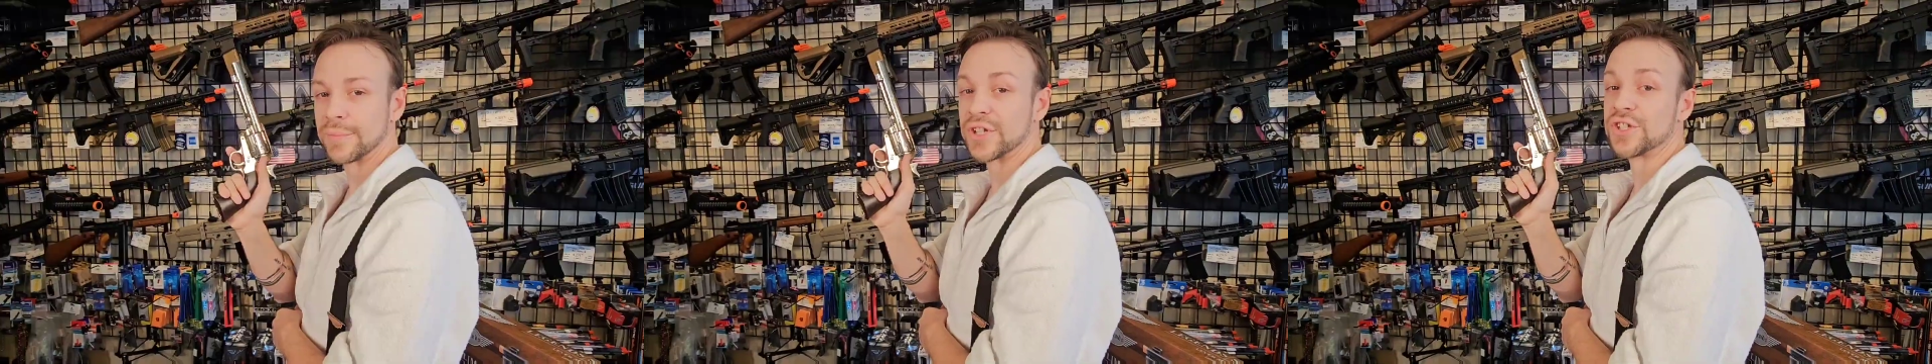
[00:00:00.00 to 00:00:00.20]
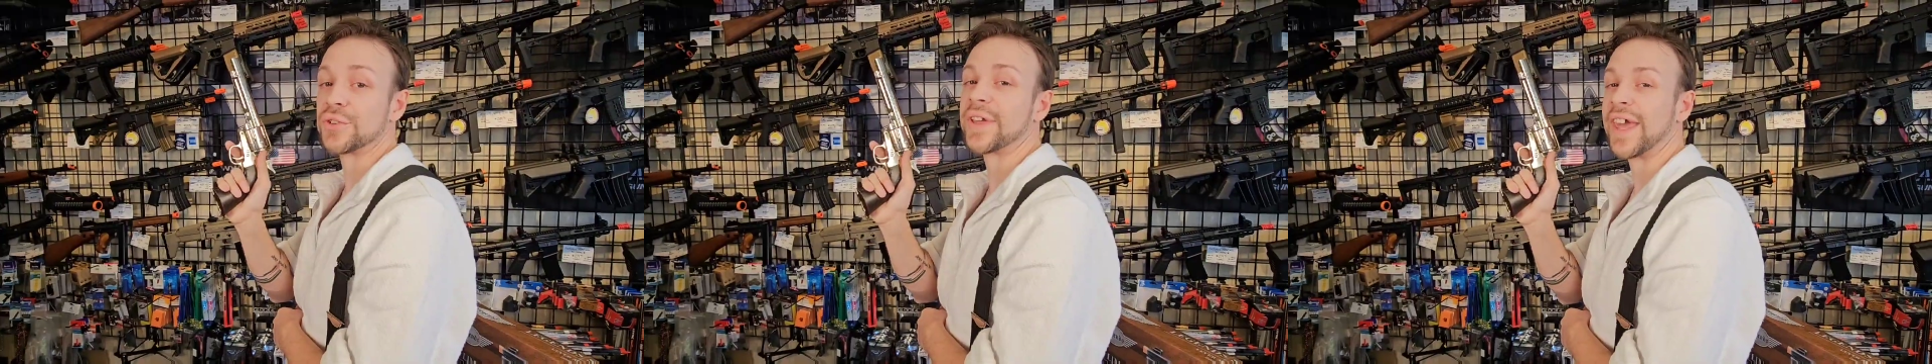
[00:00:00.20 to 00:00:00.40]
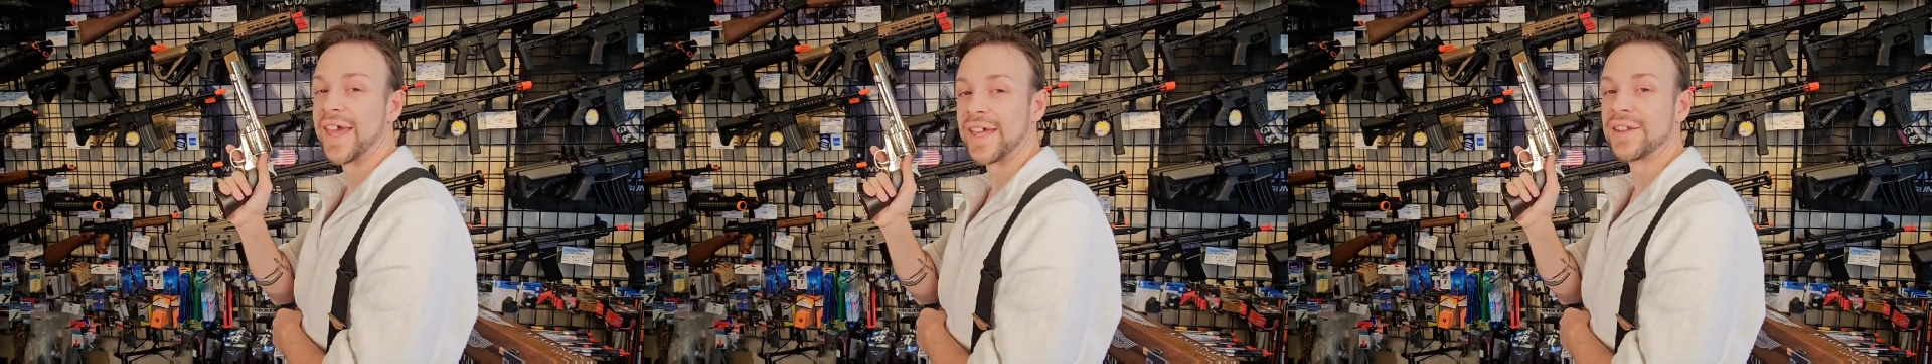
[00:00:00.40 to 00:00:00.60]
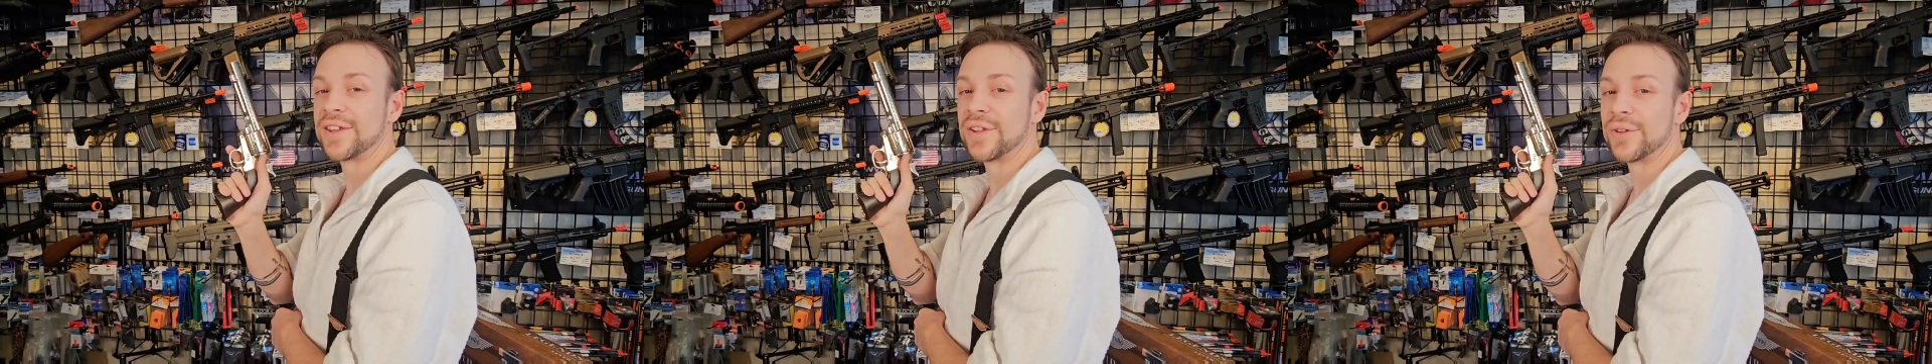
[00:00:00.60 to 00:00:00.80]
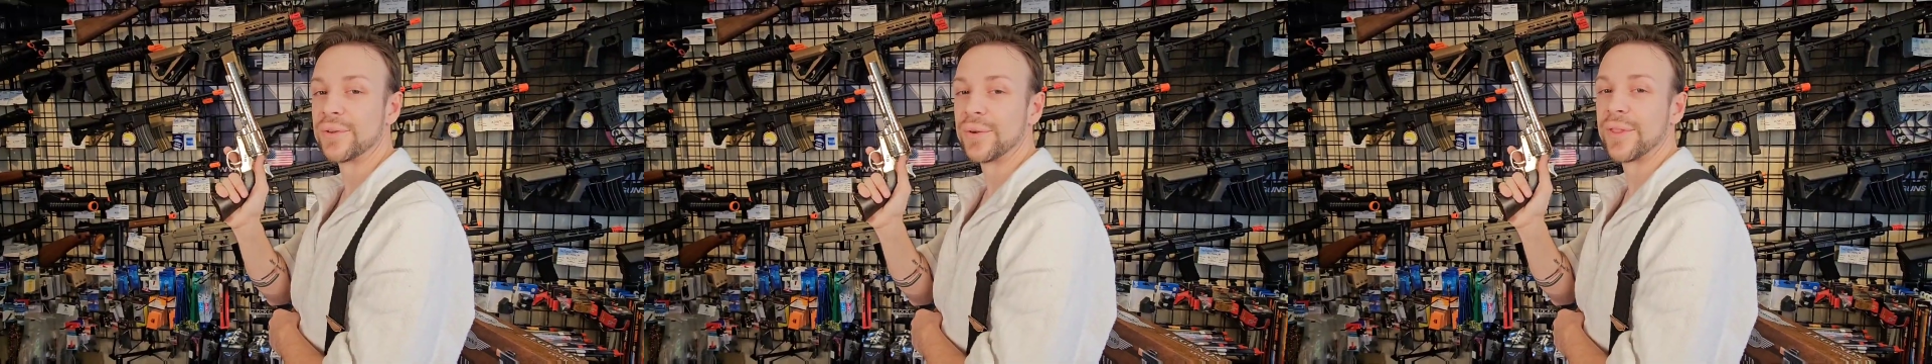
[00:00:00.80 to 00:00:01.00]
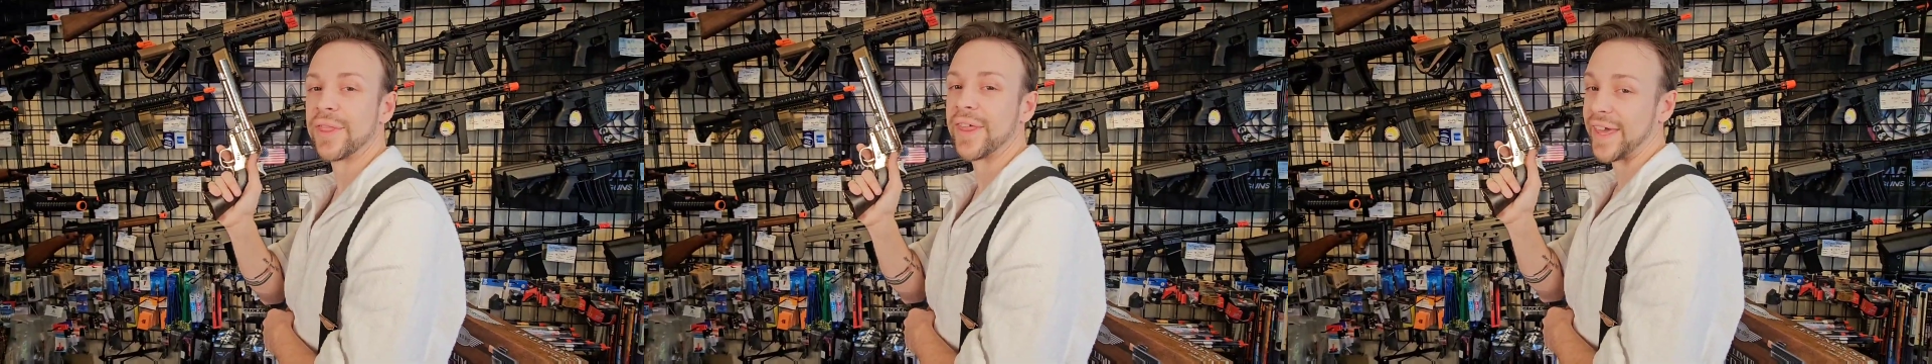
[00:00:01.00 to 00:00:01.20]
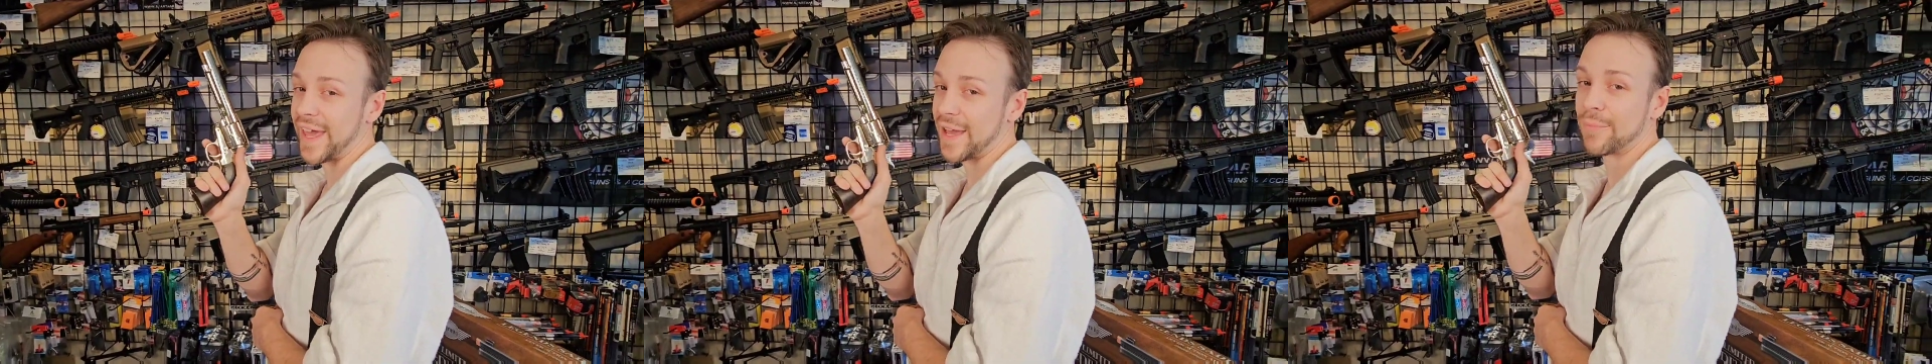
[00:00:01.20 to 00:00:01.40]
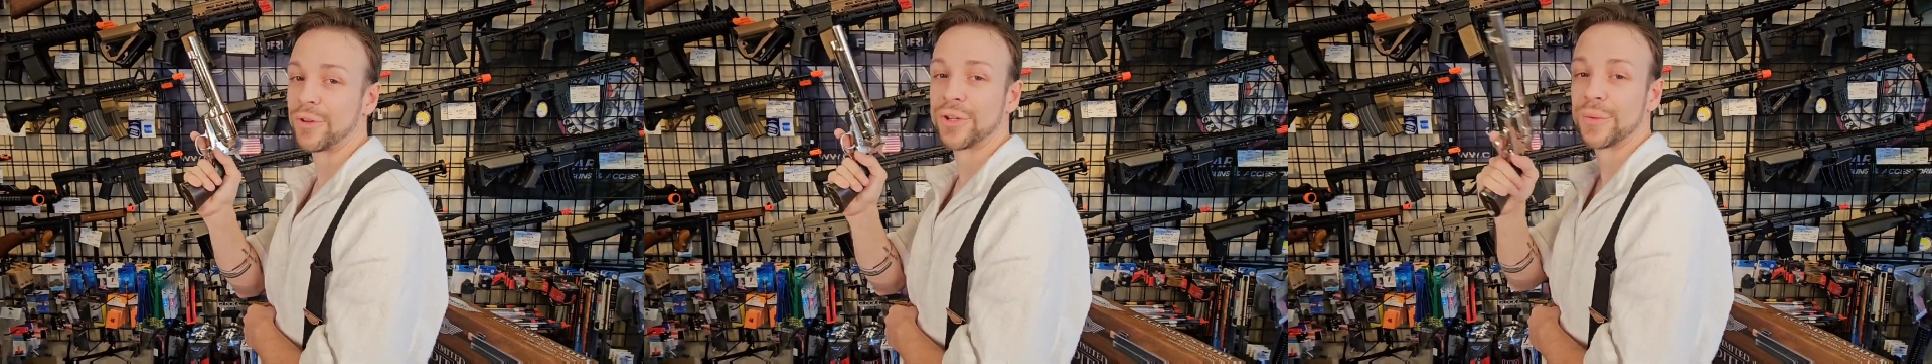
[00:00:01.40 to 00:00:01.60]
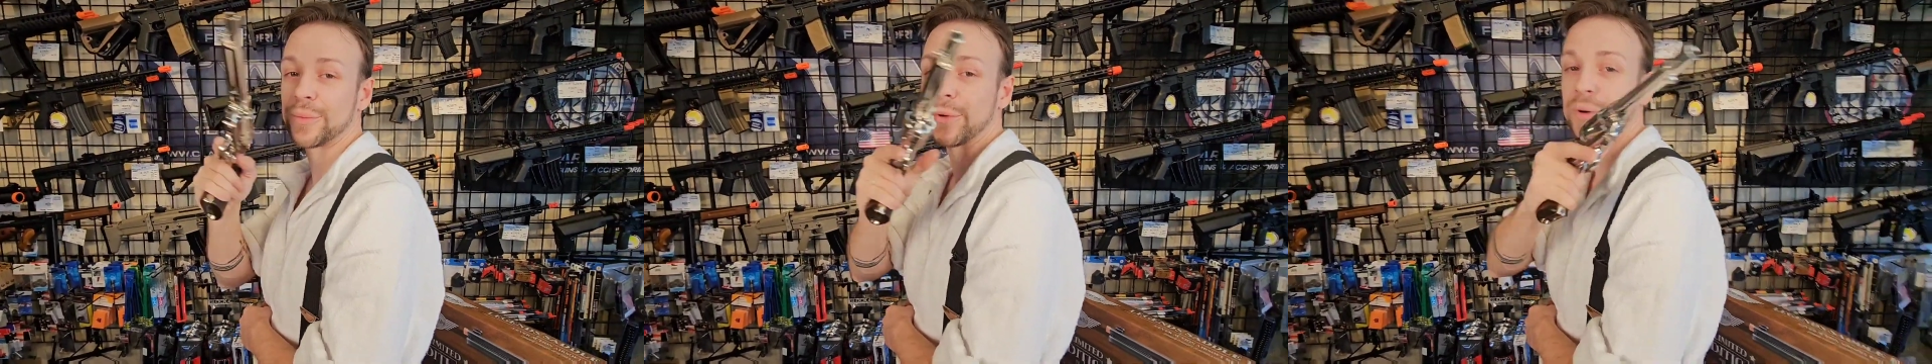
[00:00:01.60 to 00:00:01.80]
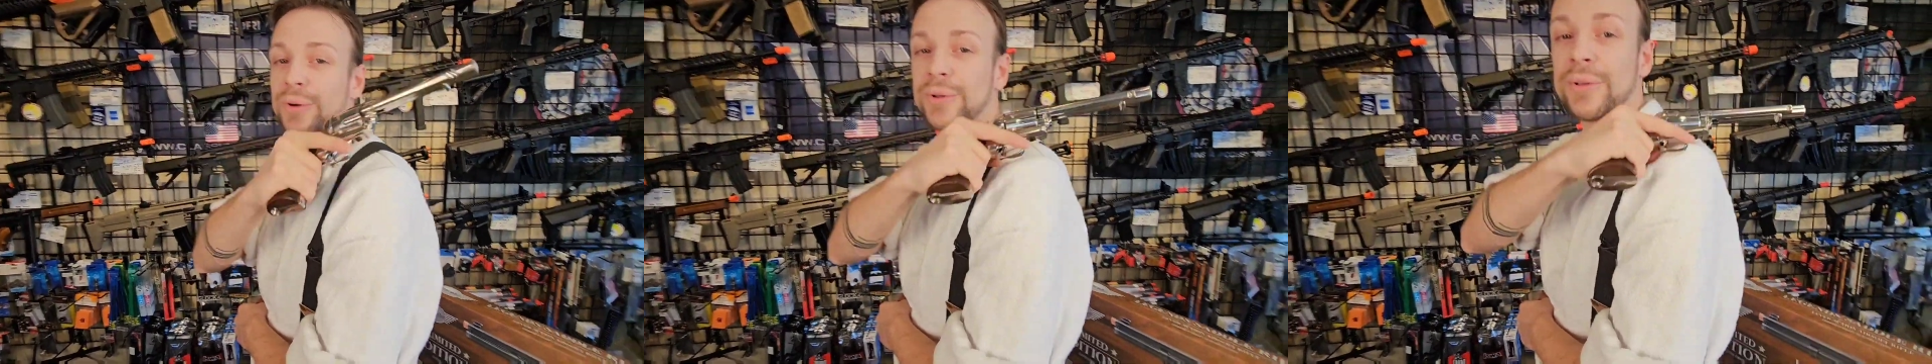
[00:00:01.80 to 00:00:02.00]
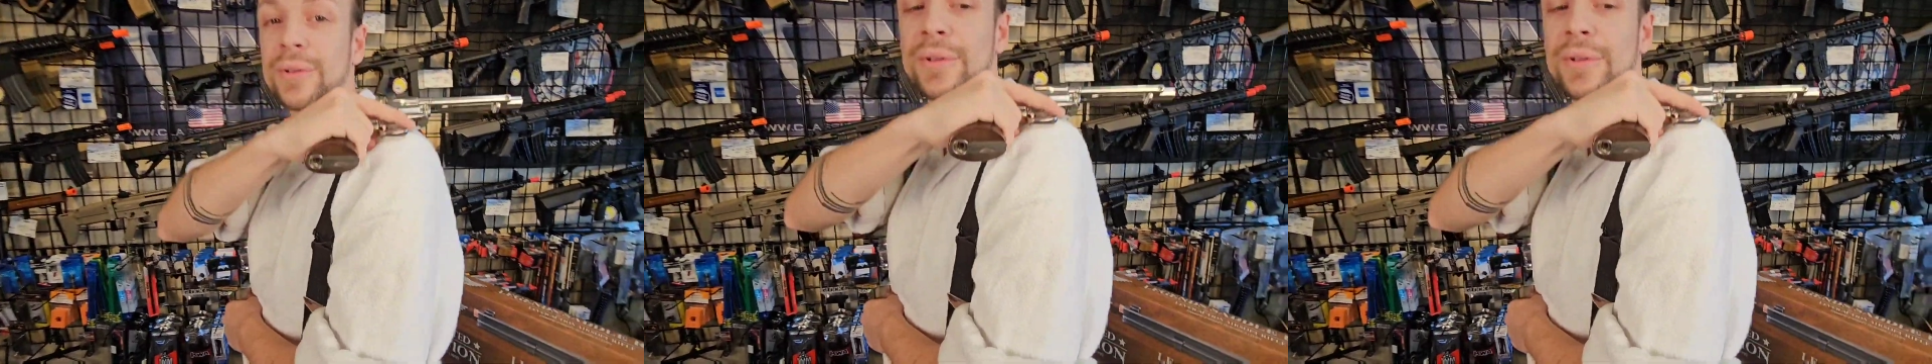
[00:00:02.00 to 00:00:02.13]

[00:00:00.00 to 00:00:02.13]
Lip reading: But you can do the gambler roll.